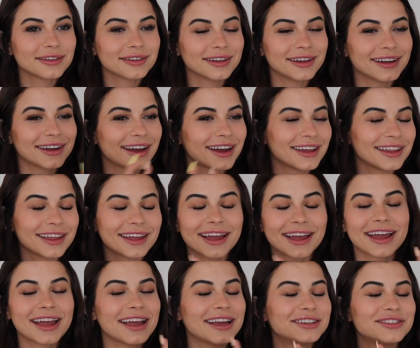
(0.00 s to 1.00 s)
Like
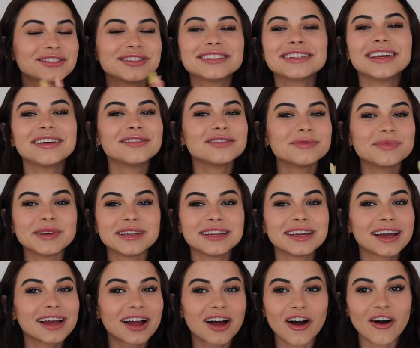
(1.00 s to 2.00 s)
it just gives
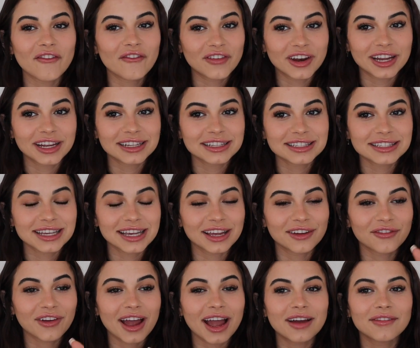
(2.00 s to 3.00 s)
me confidence. Like
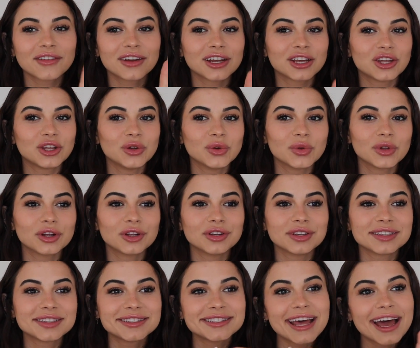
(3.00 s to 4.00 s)
if I have on a cute
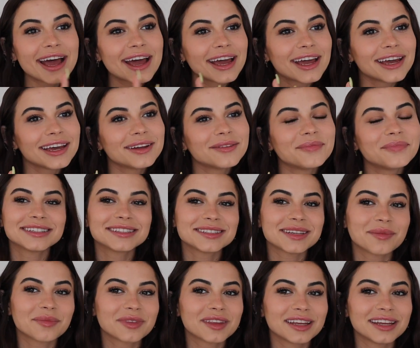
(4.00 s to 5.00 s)
little set,
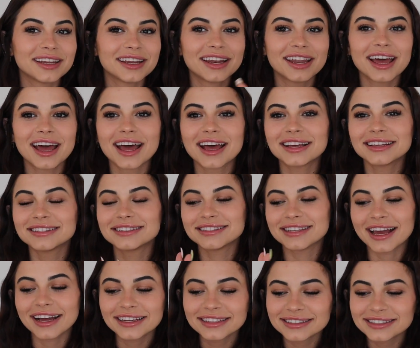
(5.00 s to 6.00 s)
something
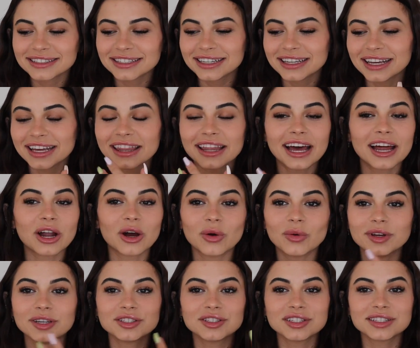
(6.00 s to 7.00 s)
sexy, that
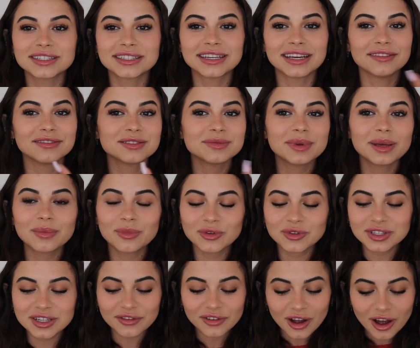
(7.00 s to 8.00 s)
always just gives me a
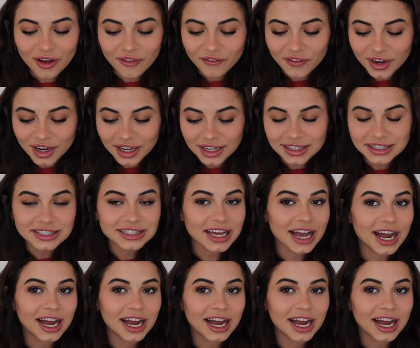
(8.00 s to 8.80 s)
boost of confidence.